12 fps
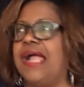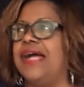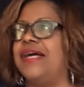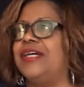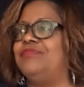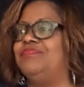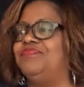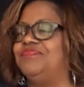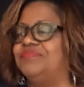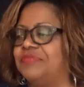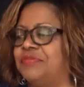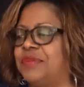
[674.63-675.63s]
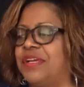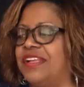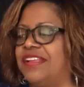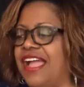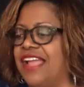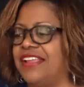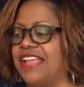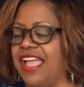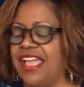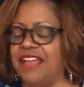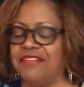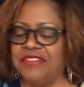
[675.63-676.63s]
Um, but I, I
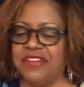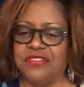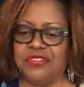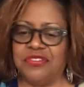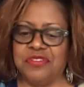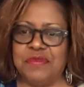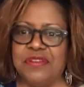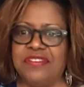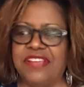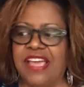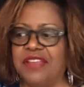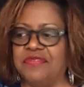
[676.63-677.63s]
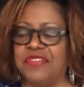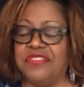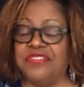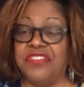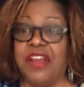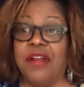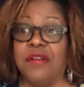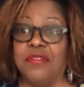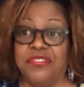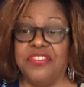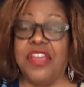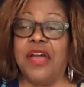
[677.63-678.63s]
have a tribute to Ella Fitzgerald
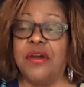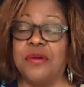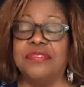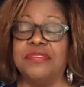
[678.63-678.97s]
show.